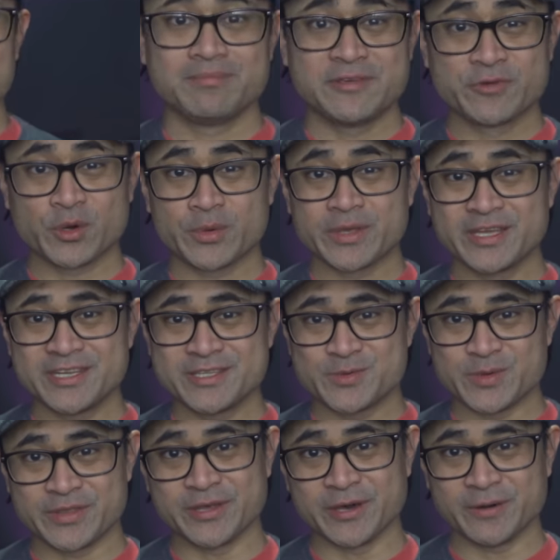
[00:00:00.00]
Before we get
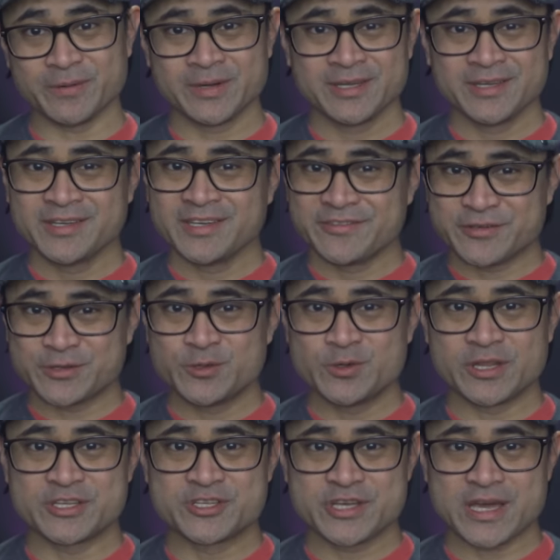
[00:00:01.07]
into it though, if you're new
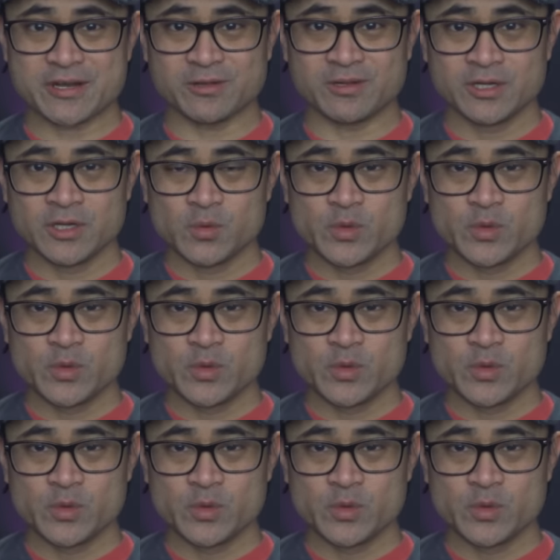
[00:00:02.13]
to the channel,